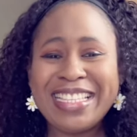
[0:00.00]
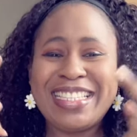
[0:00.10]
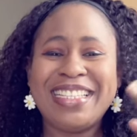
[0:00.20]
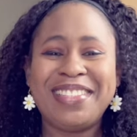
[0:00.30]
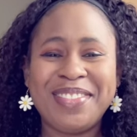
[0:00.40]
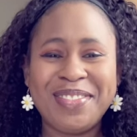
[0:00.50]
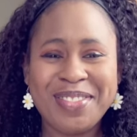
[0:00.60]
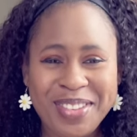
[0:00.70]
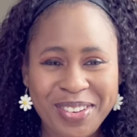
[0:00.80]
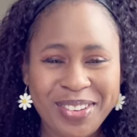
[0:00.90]
season
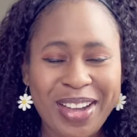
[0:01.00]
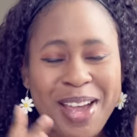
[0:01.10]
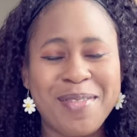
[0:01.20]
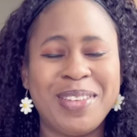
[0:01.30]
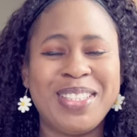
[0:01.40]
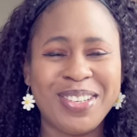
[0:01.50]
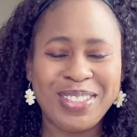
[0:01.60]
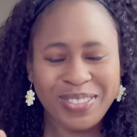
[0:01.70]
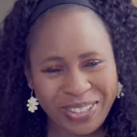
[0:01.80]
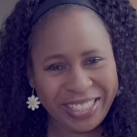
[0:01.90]
2 episode
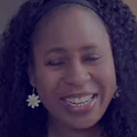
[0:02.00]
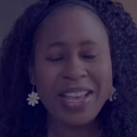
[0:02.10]
1.